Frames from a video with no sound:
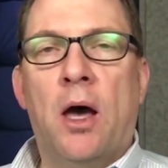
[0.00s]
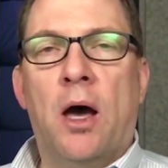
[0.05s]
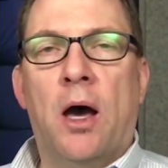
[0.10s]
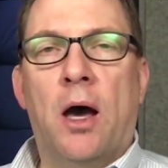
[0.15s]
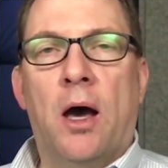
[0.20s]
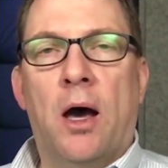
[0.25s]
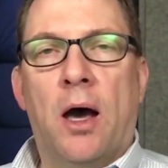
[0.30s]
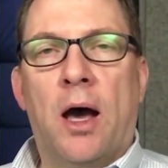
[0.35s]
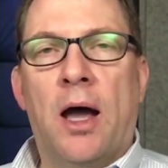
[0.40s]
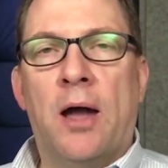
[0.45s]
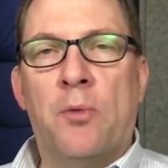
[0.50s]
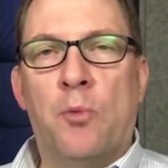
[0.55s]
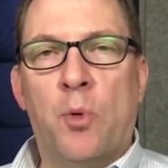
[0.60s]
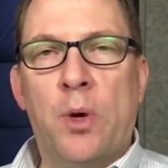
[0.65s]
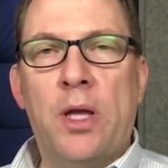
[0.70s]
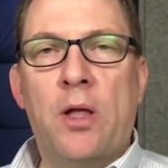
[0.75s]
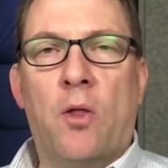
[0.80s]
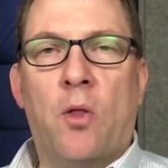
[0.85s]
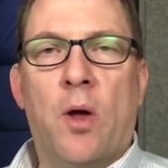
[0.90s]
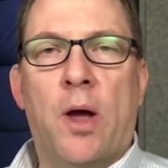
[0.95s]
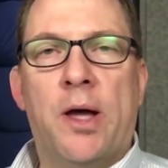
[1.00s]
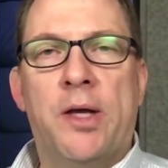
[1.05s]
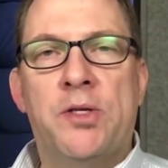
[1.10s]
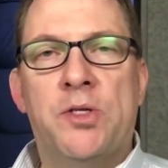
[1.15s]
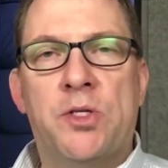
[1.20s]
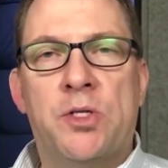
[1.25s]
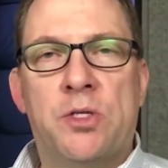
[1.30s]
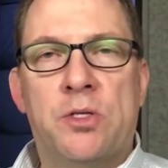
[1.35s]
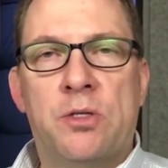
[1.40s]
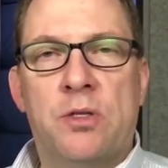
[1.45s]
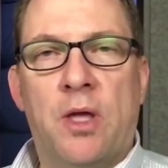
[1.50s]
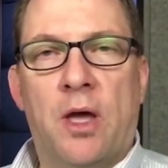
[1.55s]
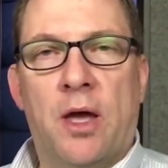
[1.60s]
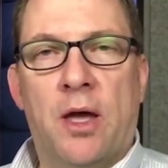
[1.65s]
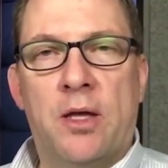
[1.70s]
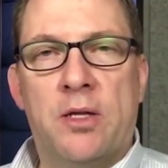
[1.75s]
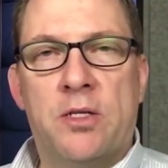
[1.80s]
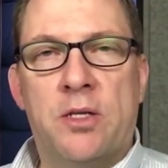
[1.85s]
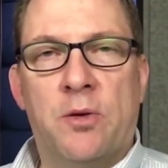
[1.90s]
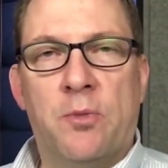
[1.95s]
I realize
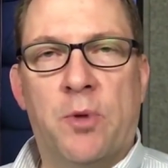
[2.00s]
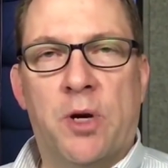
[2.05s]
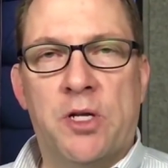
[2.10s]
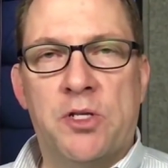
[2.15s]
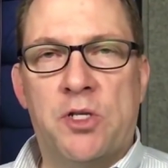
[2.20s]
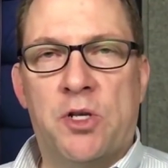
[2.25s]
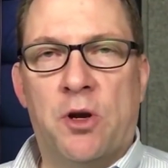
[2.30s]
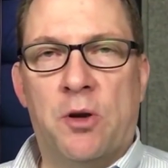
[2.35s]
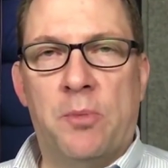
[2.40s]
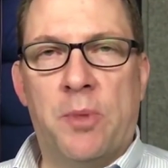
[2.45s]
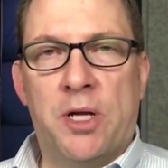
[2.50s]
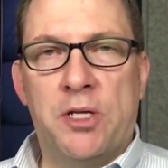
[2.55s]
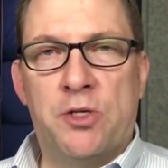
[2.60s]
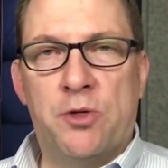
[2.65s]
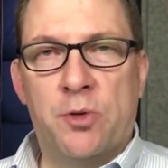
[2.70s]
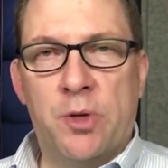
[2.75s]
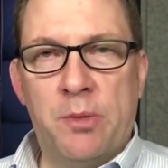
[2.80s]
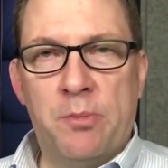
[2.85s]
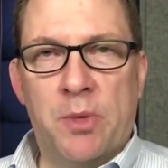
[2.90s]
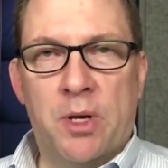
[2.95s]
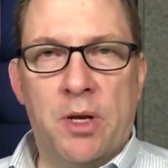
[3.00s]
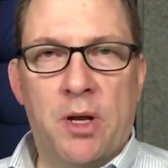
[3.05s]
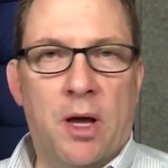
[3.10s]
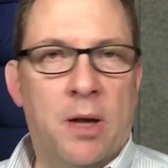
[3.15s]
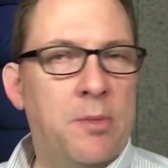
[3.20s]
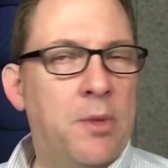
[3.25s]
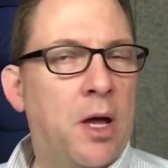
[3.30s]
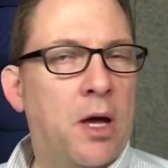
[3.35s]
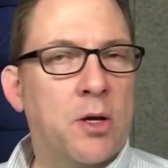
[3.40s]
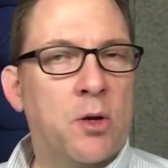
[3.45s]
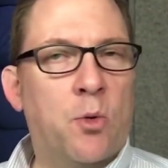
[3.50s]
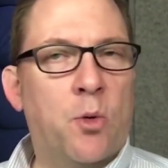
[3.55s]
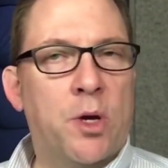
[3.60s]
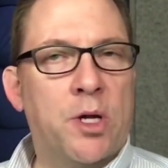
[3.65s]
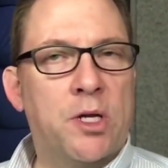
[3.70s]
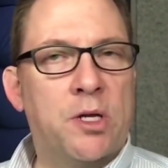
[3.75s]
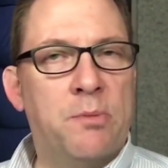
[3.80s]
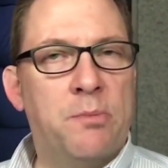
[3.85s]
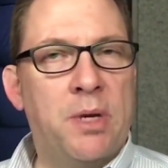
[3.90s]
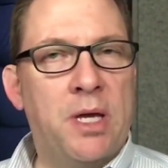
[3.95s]
that when I start my treatment, I'm not
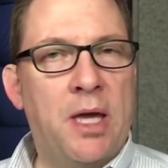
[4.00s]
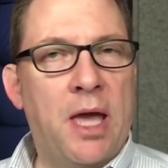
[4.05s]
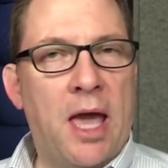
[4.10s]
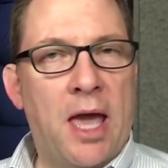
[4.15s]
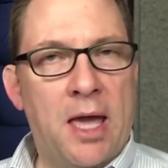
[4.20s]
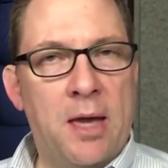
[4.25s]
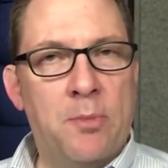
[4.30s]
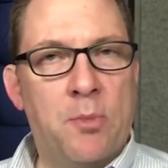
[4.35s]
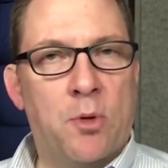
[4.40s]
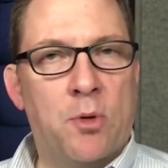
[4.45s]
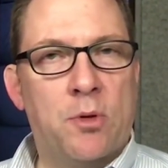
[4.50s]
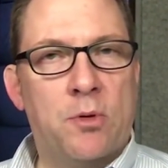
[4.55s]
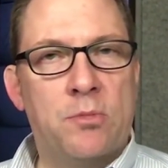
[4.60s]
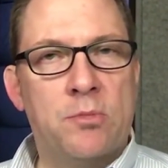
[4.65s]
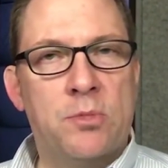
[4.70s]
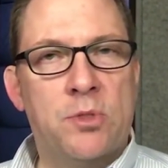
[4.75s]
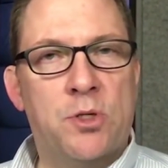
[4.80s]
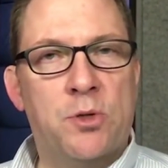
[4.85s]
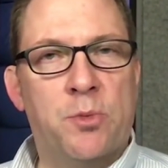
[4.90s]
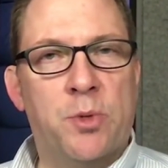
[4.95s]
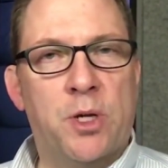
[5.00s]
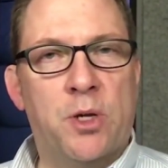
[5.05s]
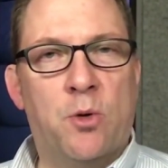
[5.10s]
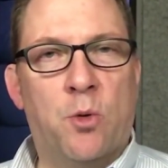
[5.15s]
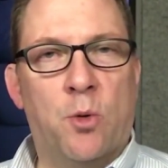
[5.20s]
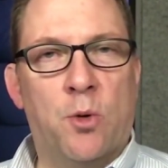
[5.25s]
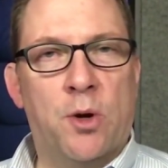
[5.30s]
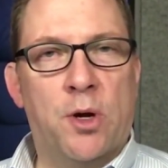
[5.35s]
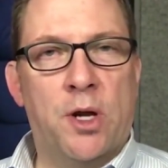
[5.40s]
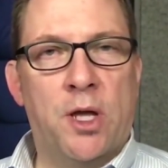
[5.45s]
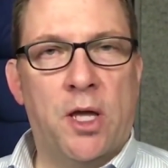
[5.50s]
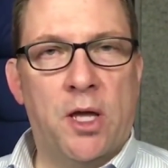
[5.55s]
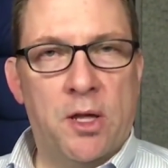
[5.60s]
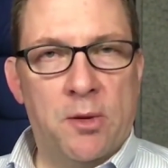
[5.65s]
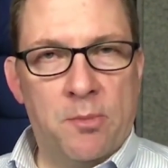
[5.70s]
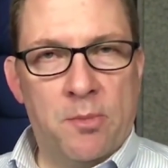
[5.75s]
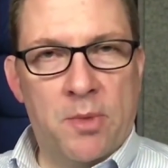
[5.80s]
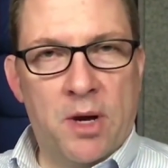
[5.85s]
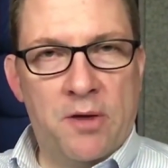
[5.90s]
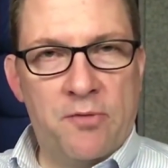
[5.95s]
going to be able to record
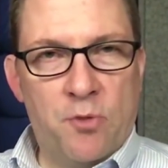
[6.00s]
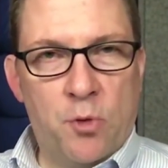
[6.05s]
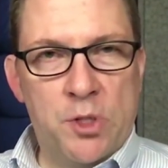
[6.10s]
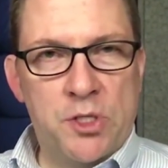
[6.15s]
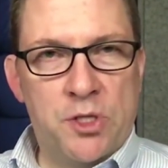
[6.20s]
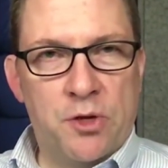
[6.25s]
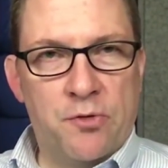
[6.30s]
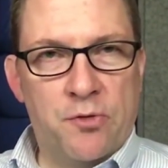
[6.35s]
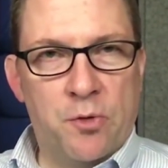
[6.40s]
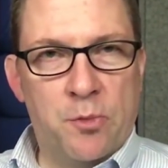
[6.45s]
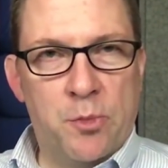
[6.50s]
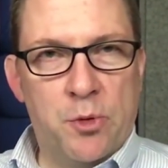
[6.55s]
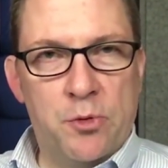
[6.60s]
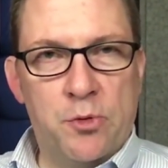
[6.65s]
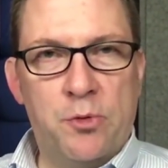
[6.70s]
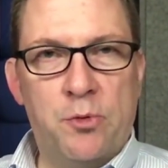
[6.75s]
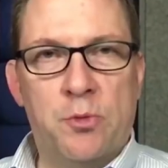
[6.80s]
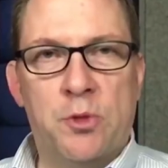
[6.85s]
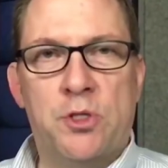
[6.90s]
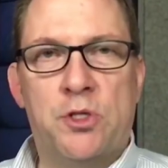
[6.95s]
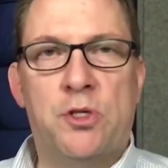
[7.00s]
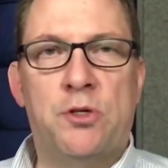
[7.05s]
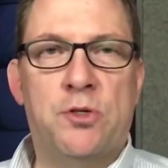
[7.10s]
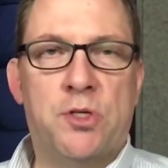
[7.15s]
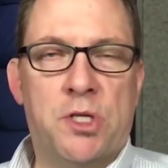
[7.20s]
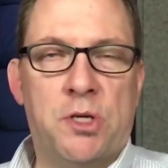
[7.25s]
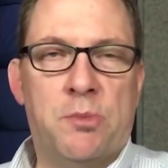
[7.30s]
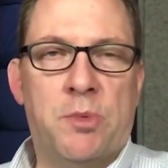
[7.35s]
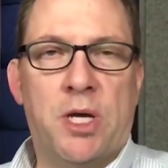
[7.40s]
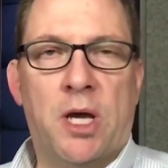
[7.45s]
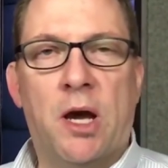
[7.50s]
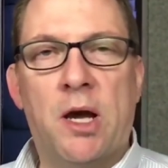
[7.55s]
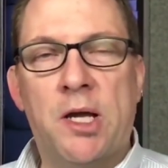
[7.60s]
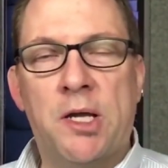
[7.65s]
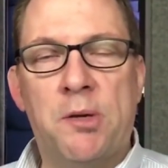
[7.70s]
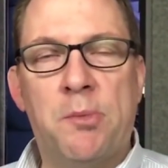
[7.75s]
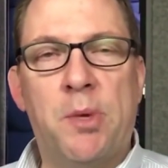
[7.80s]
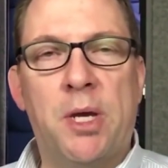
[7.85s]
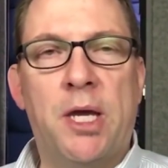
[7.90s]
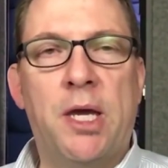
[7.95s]
in my voiceover booth, which you see
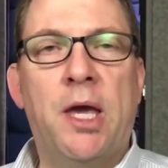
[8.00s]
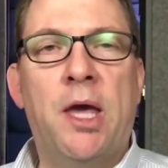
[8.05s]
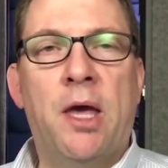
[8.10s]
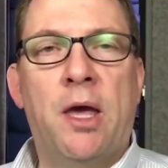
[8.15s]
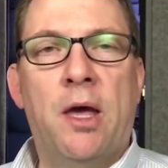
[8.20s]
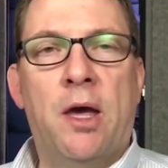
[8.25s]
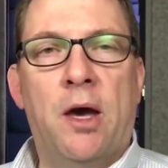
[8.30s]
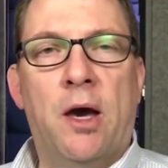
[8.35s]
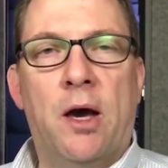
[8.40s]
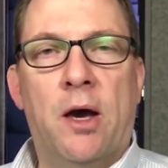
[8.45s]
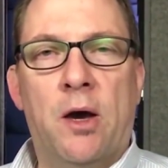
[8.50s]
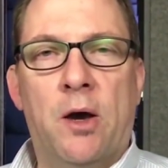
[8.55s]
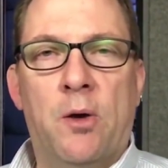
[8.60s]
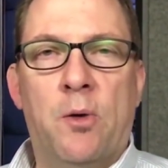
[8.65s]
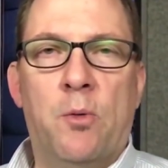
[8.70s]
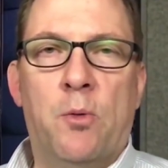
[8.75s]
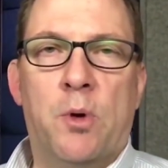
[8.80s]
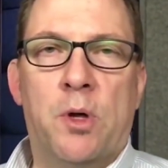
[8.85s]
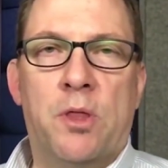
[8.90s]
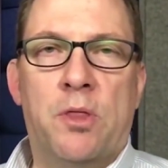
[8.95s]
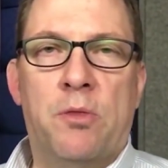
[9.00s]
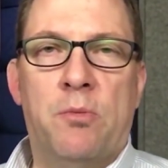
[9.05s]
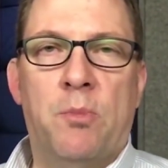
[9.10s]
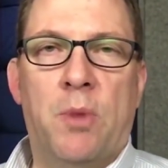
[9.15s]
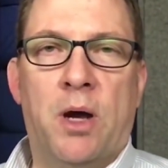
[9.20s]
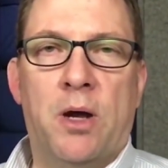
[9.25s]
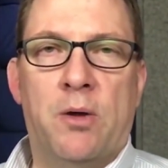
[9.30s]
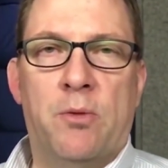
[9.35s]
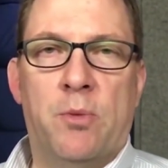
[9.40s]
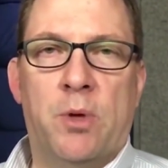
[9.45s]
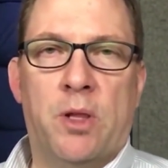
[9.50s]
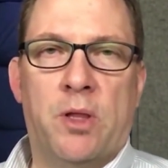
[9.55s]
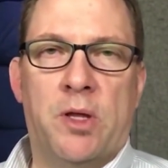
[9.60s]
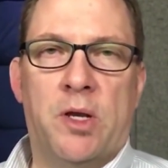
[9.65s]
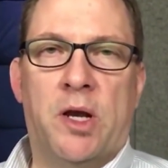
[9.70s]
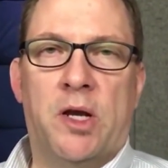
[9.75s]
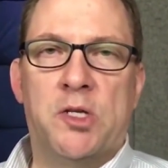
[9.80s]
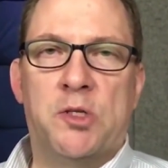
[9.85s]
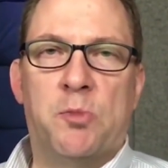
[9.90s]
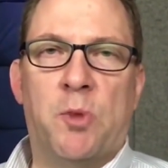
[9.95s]
behind me with my really
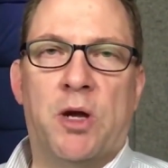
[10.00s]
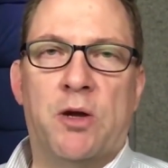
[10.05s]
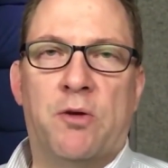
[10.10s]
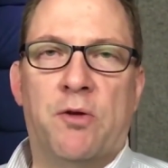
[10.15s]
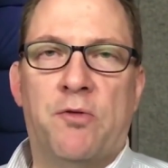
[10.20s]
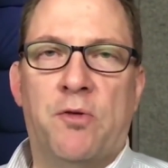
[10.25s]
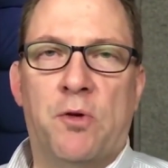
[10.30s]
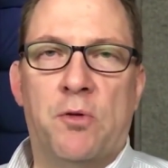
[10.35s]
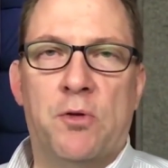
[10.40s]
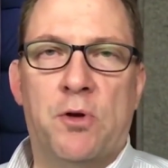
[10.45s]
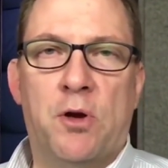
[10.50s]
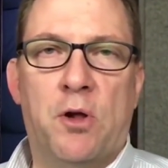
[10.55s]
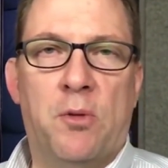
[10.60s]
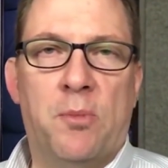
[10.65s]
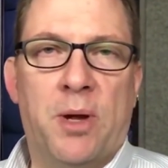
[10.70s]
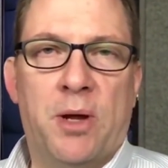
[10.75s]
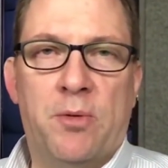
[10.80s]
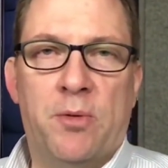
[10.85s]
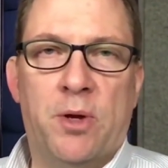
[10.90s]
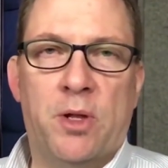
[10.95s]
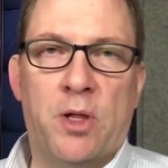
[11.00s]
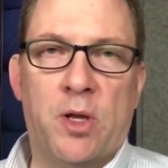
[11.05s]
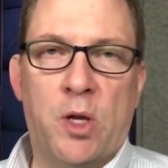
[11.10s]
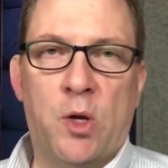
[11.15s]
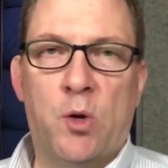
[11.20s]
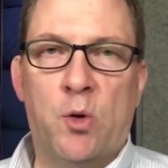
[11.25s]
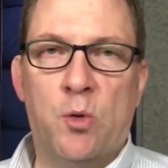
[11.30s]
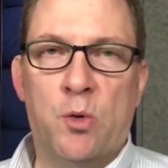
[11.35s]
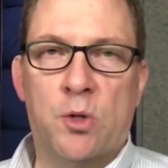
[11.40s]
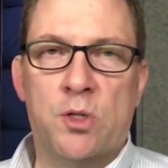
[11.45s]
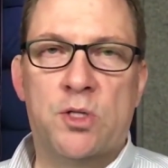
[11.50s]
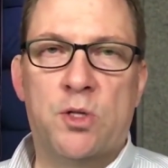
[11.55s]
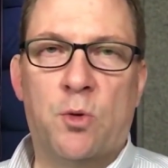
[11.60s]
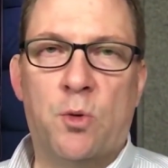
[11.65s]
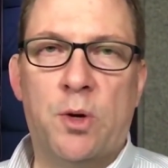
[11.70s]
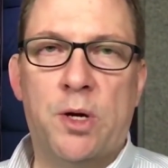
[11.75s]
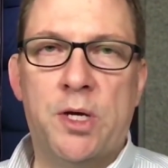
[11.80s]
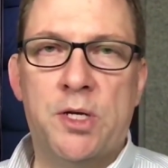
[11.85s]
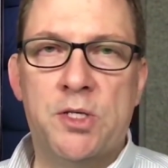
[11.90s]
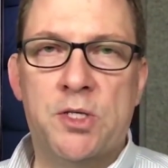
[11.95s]
nice microphone and all my really cool
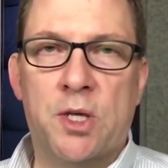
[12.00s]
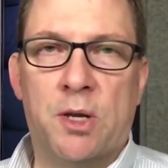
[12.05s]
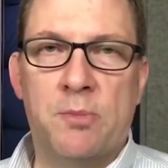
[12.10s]
toys.